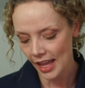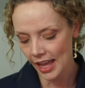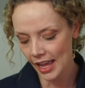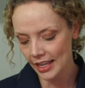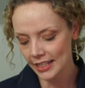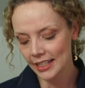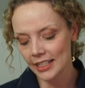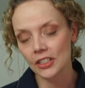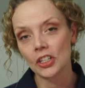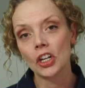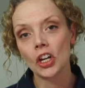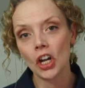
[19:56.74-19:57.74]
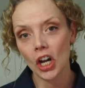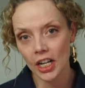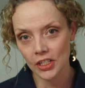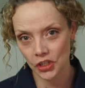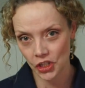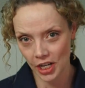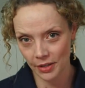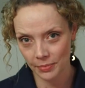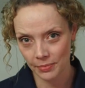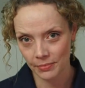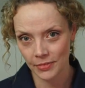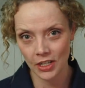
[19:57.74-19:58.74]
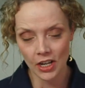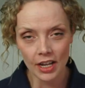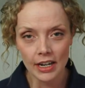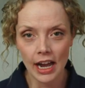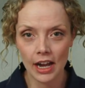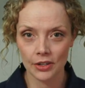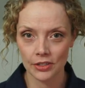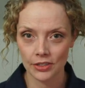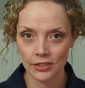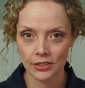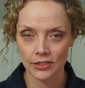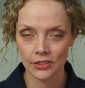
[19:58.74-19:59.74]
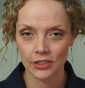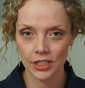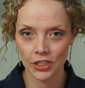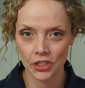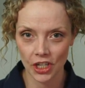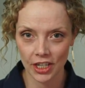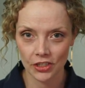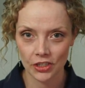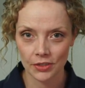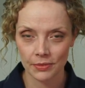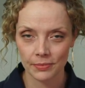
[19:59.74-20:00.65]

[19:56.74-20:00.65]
And it is God's job, not ours, to judge.